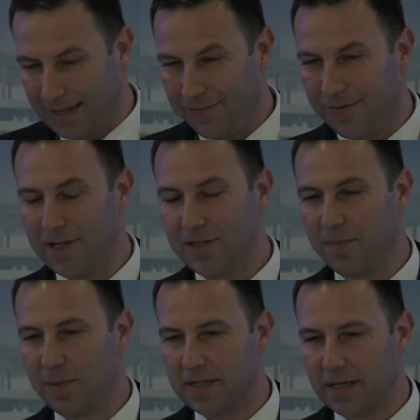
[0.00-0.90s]
finish the
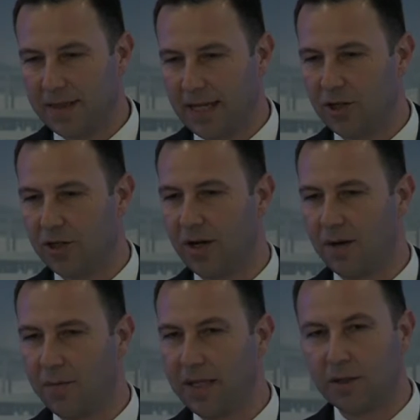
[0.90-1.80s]
presentation
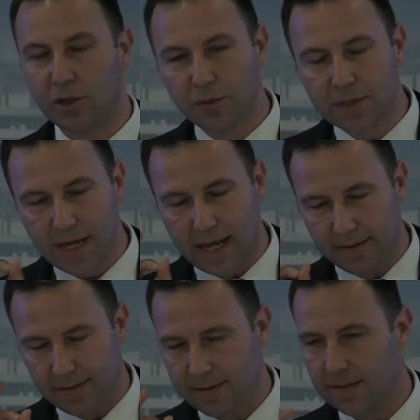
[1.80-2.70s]
with two
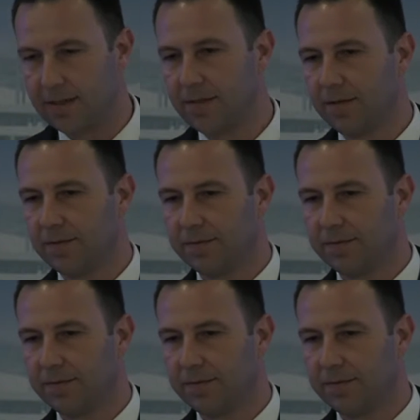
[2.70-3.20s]
sentences.